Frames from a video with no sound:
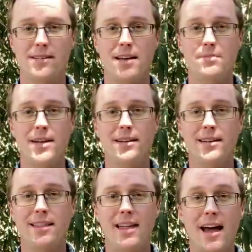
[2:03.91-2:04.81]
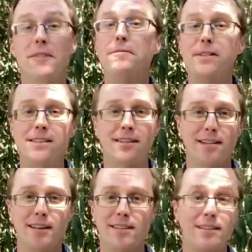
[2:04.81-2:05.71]
I mean that
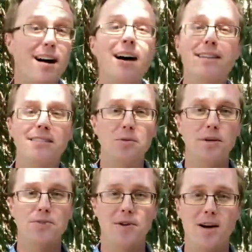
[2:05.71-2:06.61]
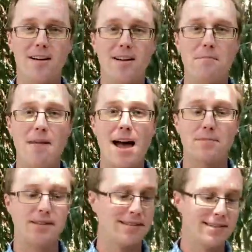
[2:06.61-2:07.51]
physically, the lines that we draw on
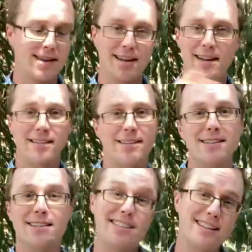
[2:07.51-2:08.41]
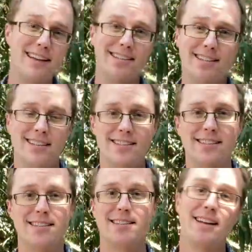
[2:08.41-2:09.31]
maps that say, this is a state, this is
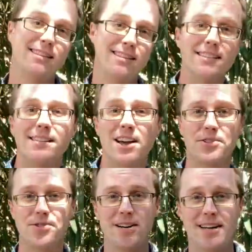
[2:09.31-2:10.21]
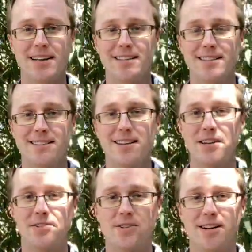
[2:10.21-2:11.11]
a state, this is a country, this is a
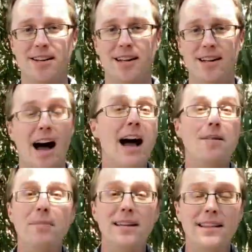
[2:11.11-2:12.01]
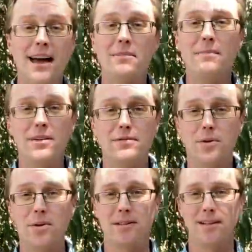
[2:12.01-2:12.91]
country. I mean that
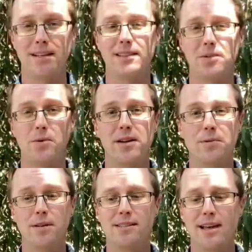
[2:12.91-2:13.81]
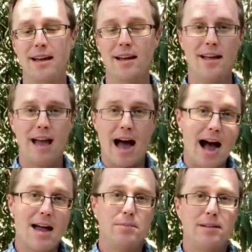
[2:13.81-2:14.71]
metaphorically, the way that we say,
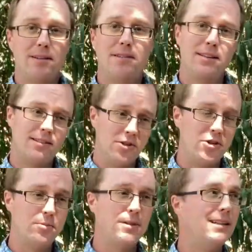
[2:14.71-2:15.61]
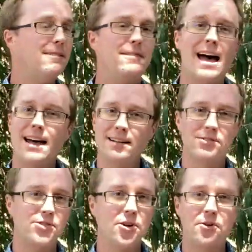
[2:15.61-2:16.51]
I believe this and you believe that, and
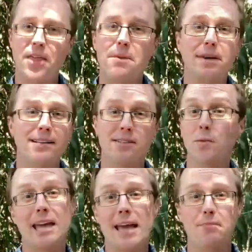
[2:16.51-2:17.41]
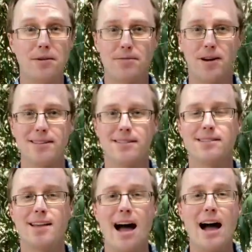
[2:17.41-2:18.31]
so that means that we can't be
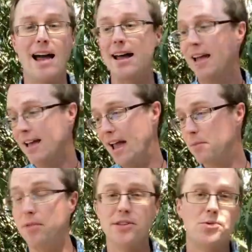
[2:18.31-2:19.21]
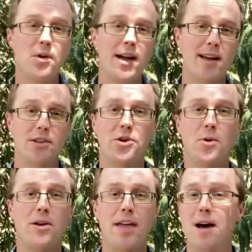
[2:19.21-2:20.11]
friends. I am this way and you
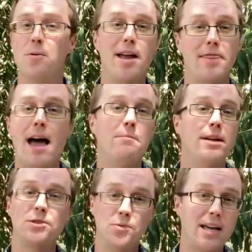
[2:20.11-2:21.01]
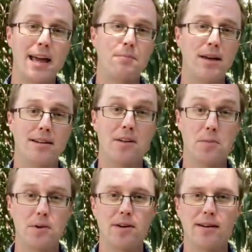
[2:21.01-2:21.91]
are that way, and that means we can't be in
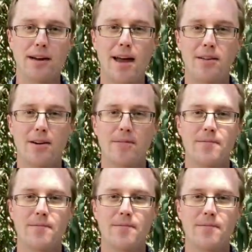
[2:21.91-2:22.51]
community together.